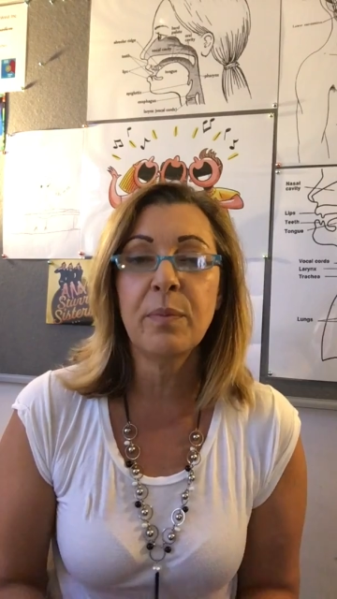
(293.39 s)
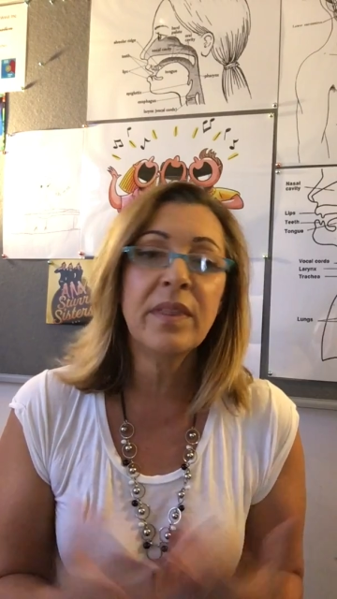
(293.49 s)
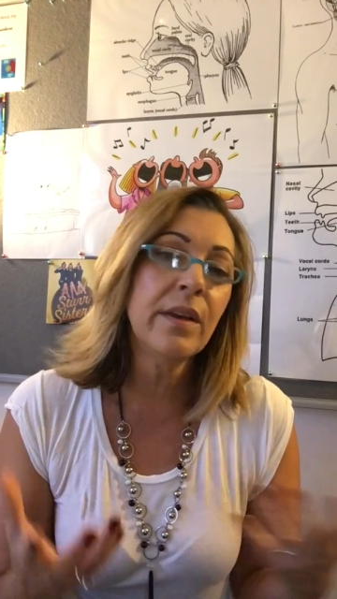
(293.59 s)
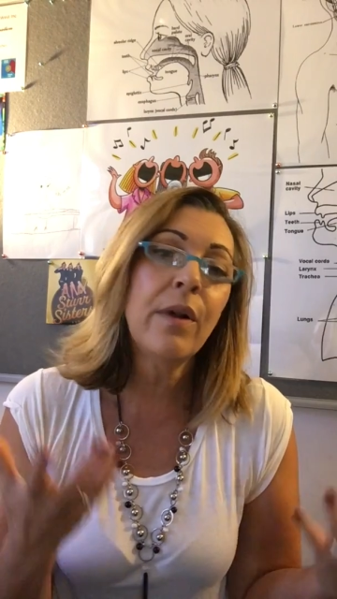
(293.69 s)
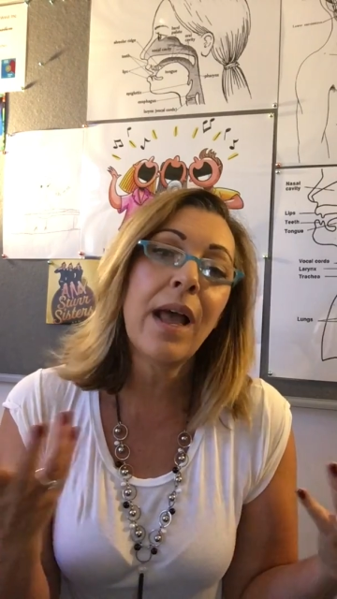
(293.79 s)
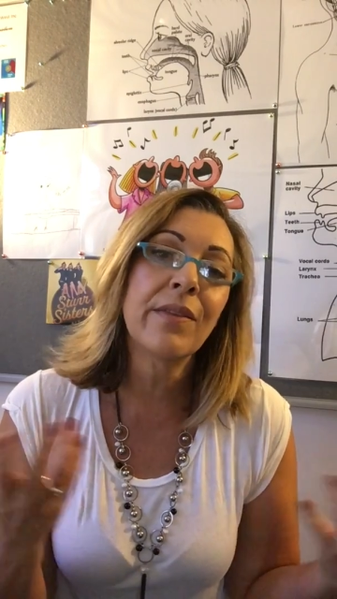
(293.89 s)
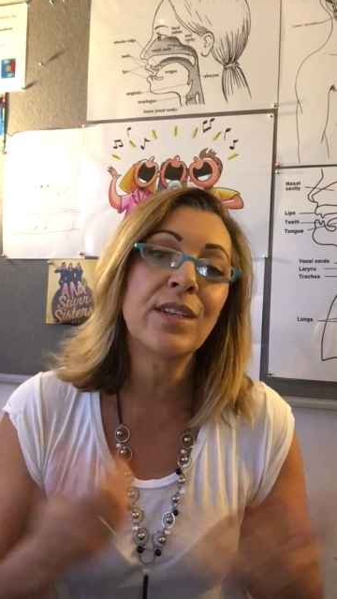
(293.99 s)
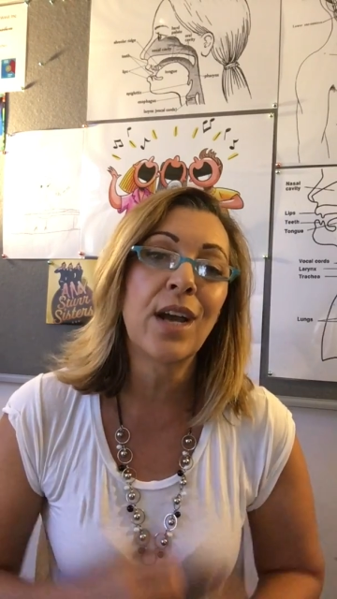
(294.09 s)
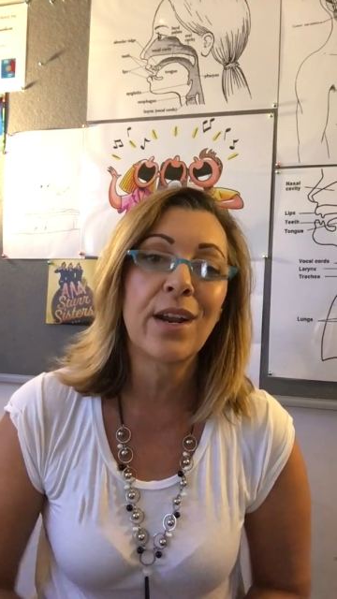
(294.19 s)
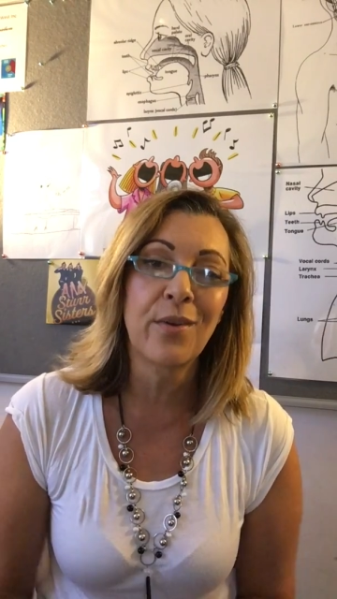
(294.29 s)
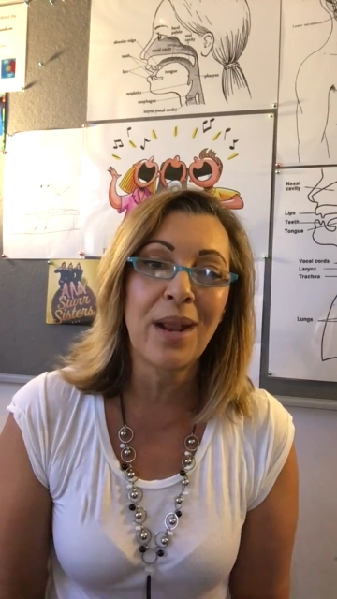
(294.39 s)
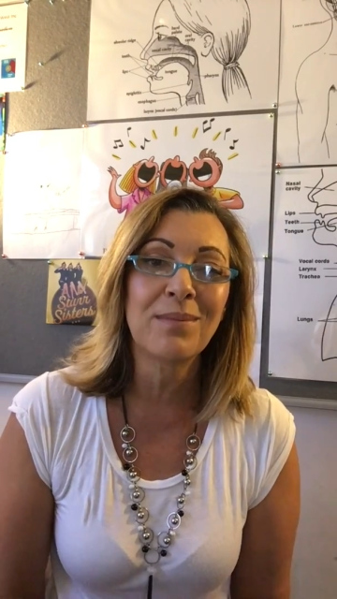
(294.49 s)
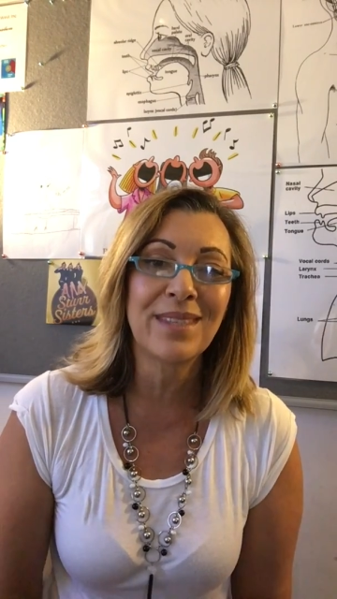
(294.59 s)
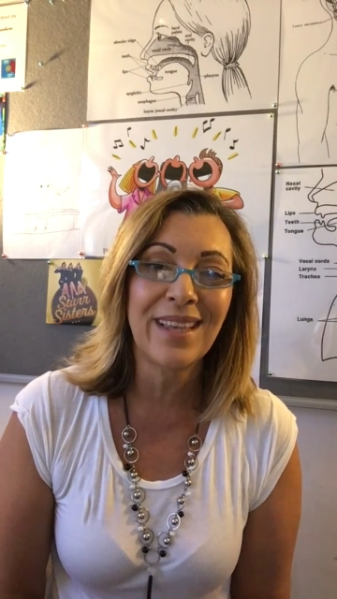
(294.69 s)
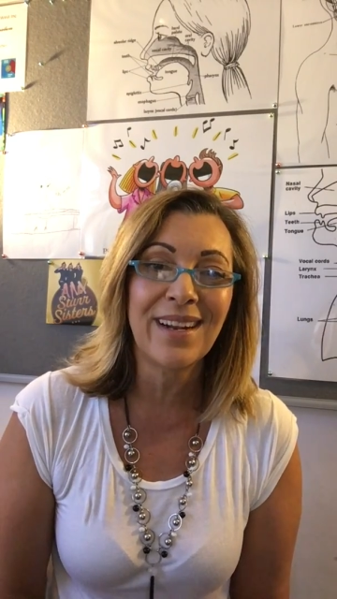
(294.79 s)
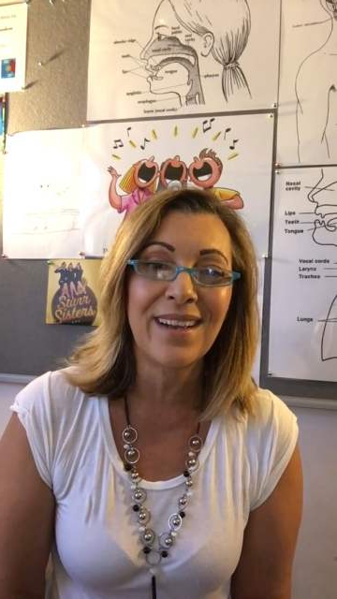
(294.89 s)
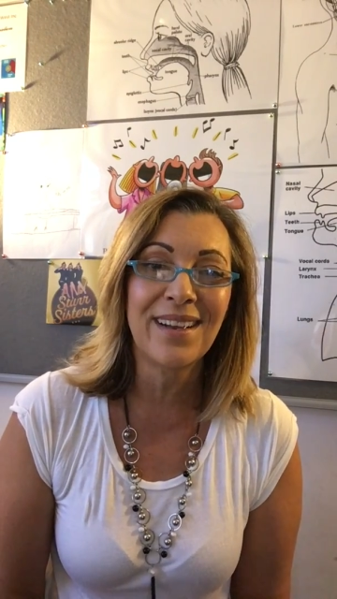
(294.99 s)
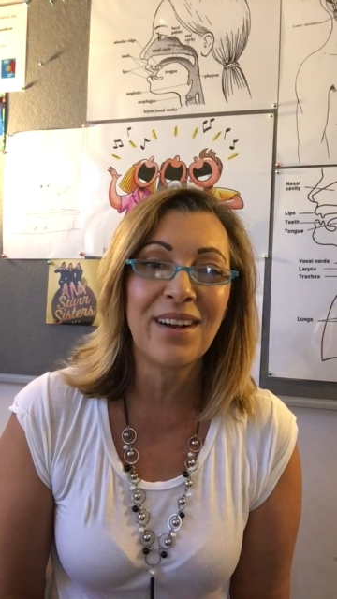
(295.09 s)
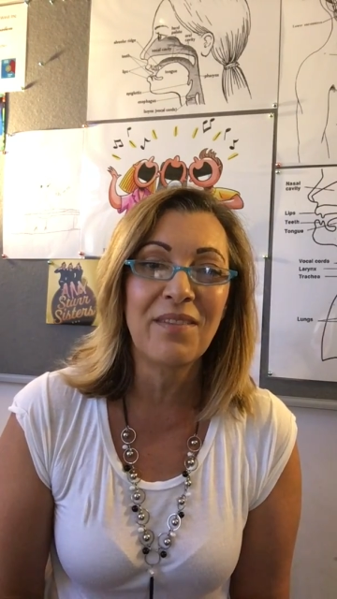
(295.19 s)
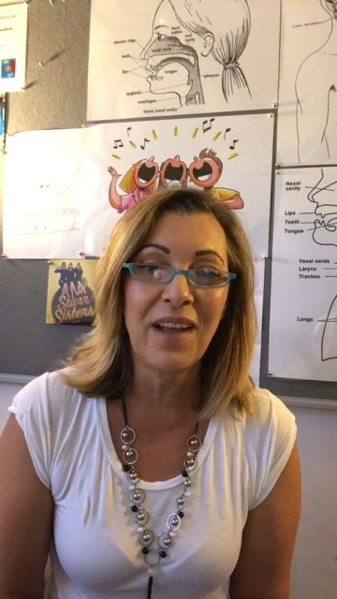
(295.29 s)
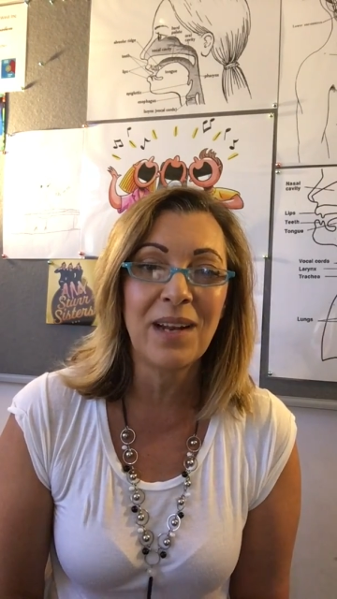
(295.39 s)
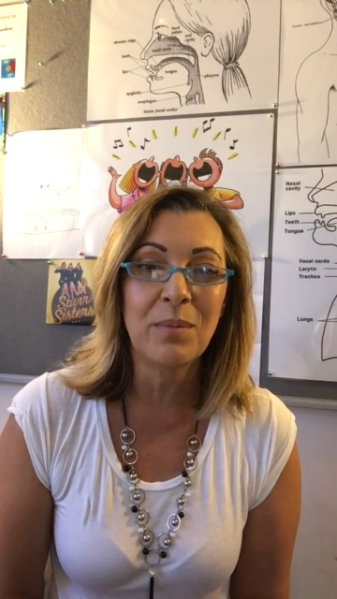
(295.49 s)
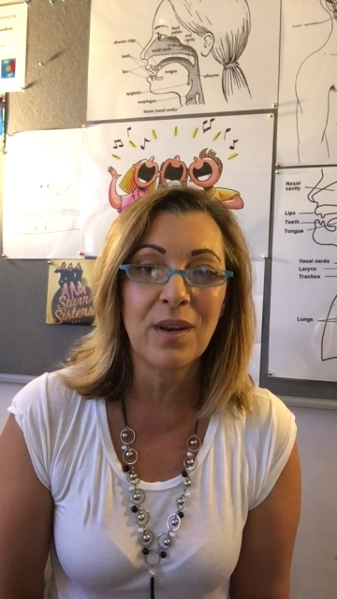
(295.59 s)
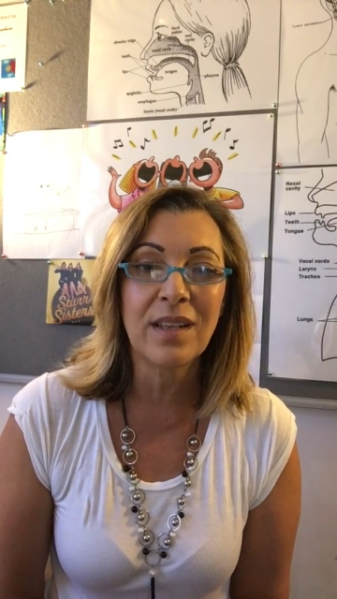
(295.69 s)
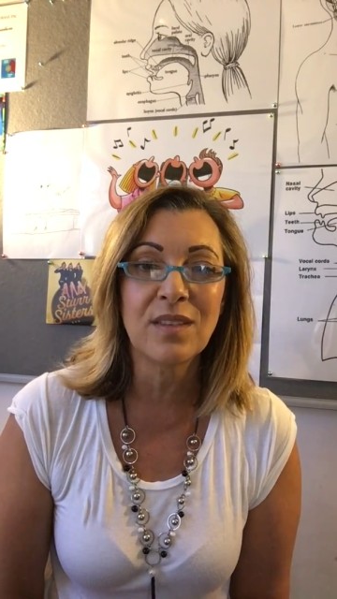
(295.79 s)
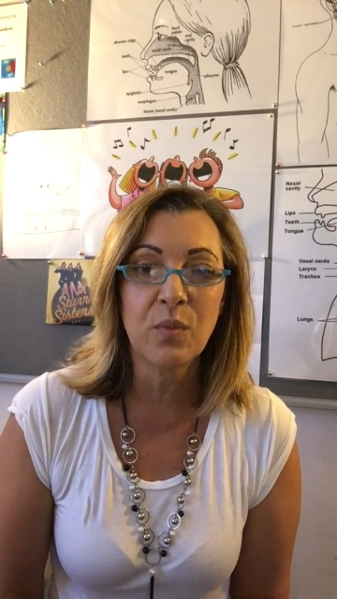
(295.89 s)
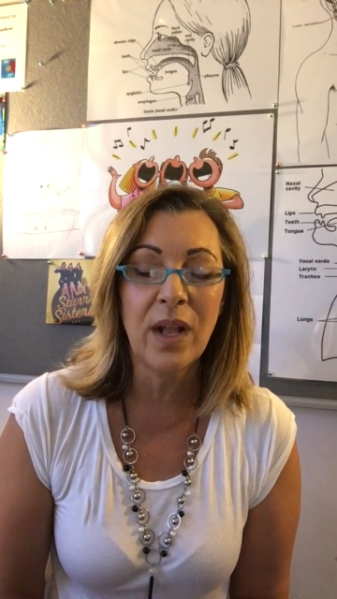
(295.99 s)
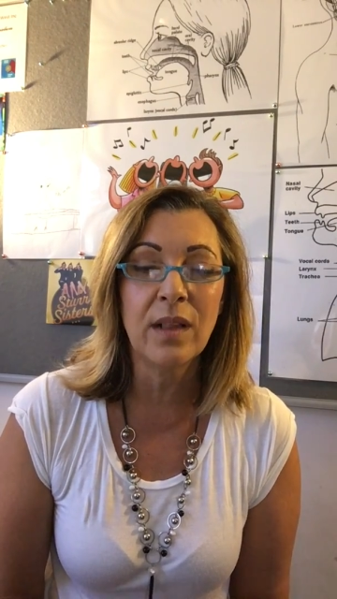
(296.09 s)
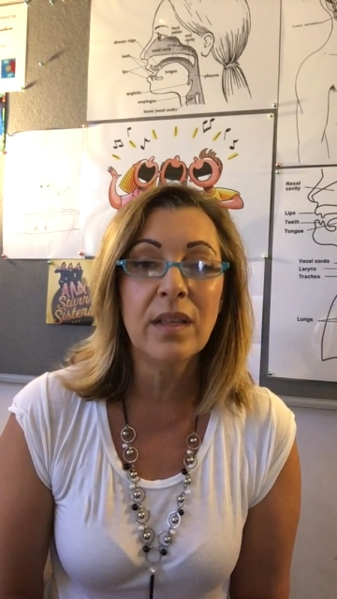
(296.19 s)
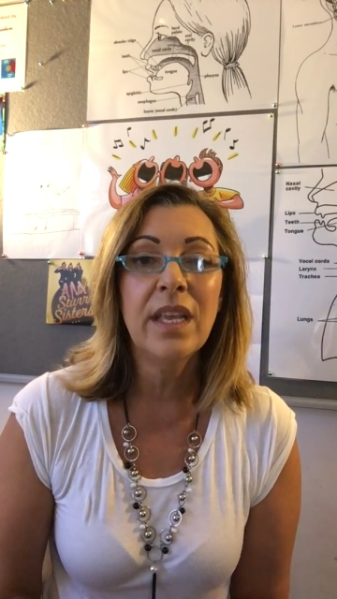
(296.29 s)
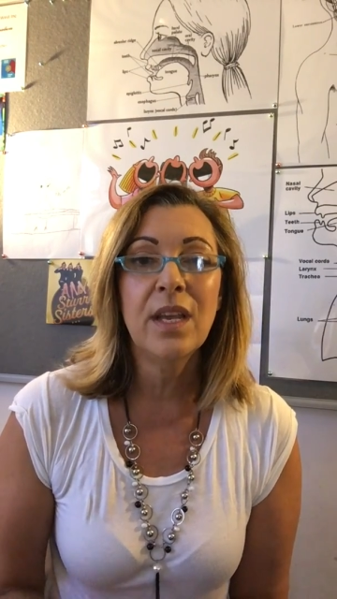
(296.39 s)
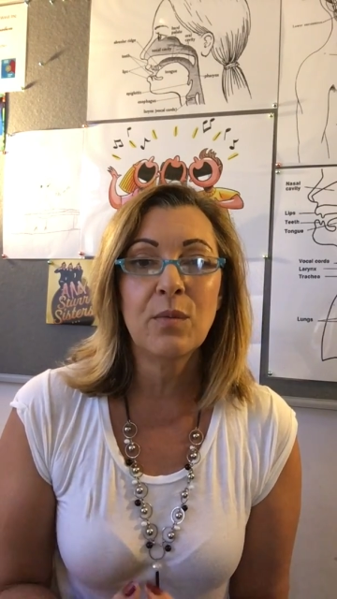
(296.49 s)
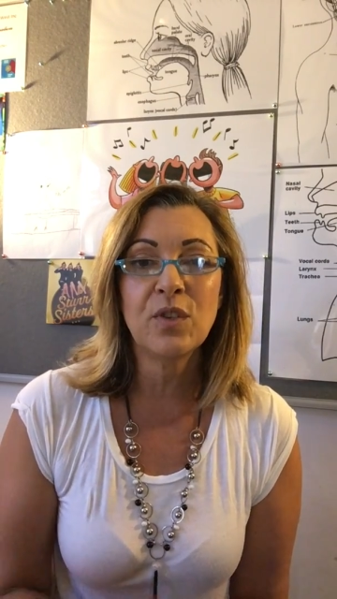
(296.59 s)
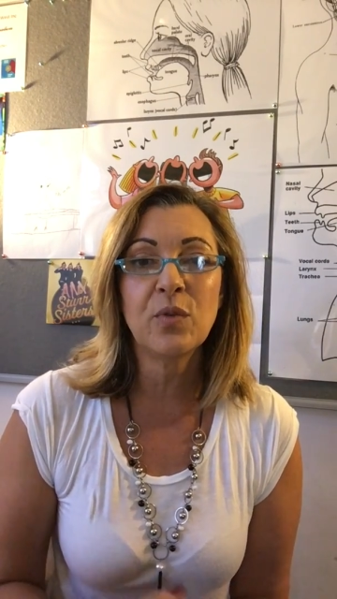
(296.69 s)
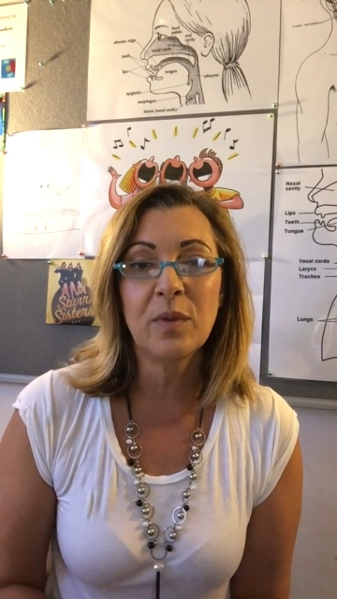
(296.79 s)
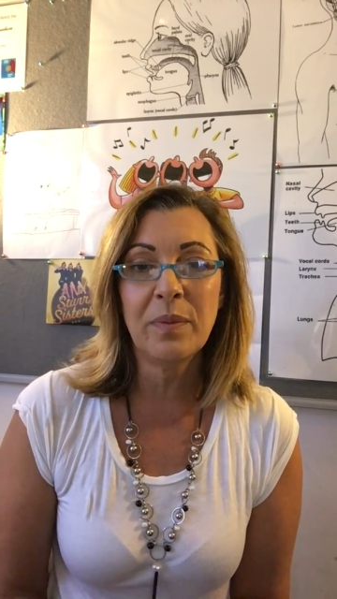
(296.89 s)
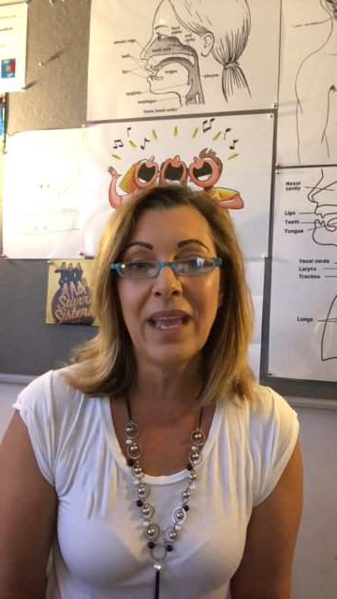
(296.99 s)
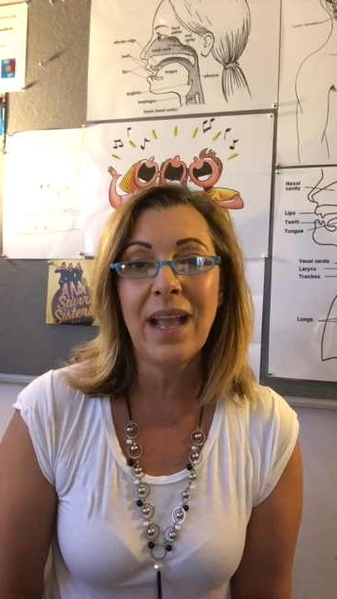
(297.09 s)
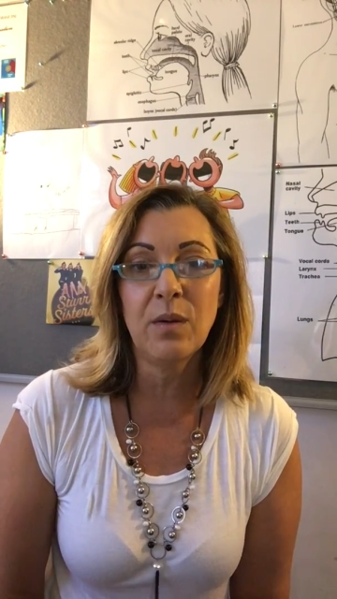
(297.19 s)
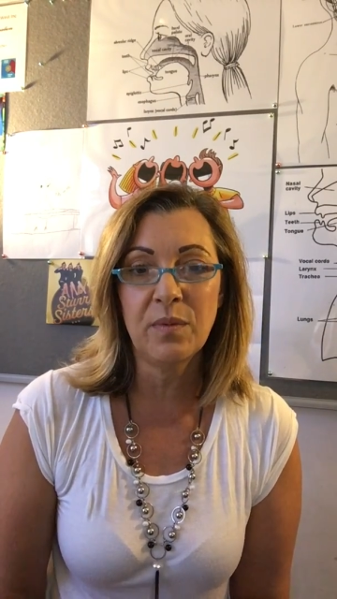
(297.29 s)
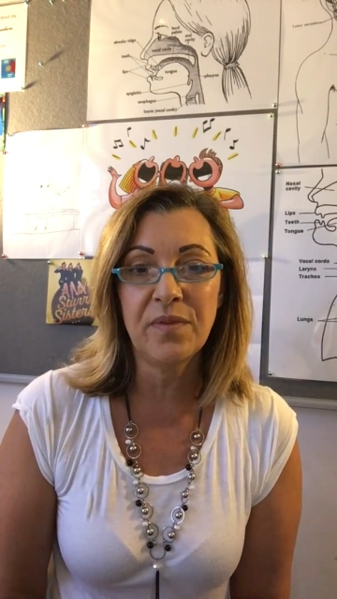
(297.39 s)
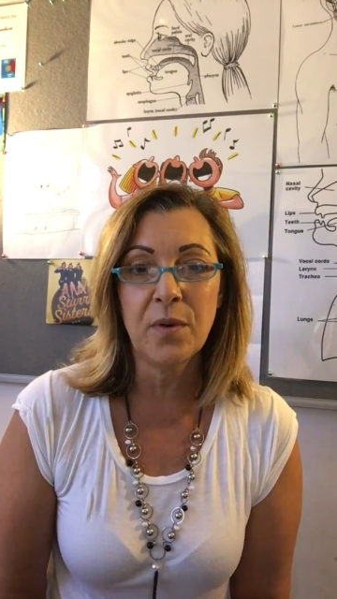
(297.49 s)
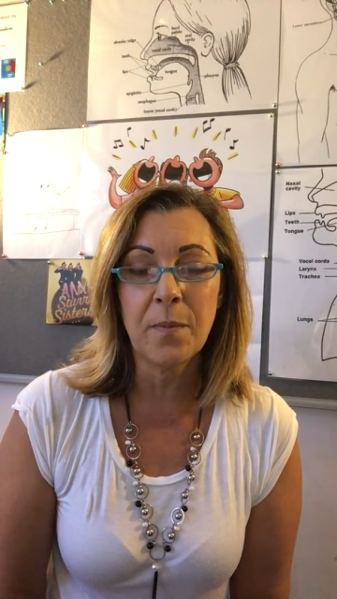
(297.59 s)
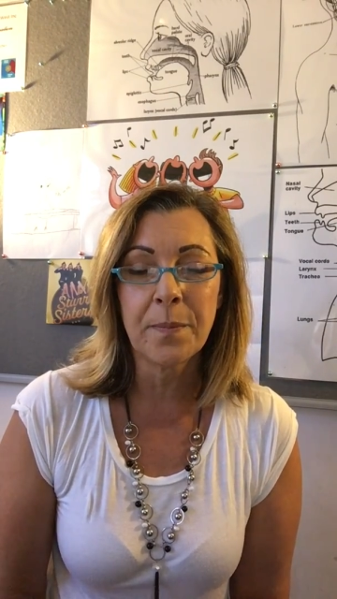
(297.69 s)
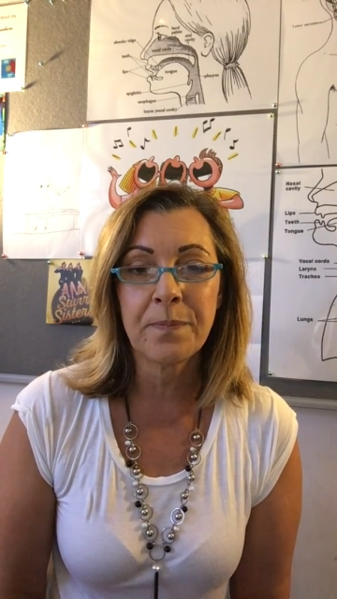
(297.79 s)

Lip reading: But there are other diagrams that are available as well, which would be helpful.